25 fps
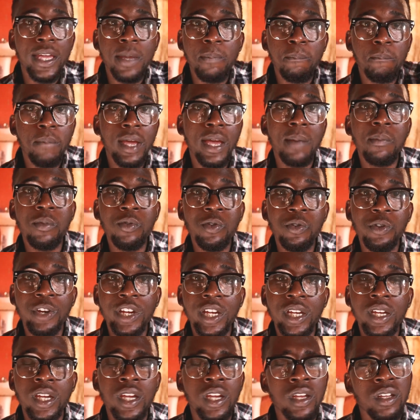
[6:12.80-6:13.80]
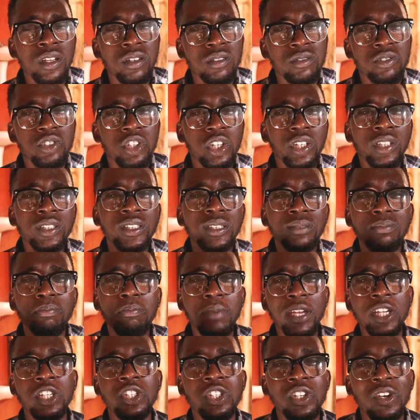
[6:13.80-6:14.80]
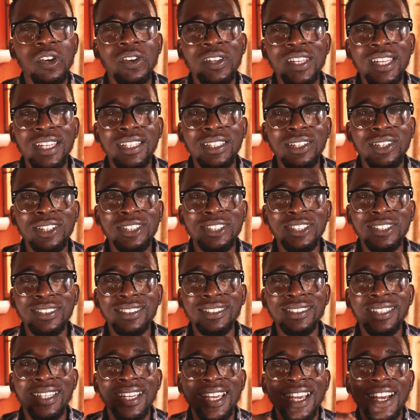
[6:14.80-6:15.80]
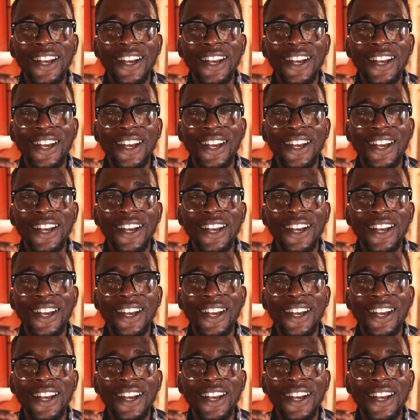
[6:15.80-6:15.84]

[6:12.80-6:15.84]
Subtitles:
a memory, just make sure it doesn't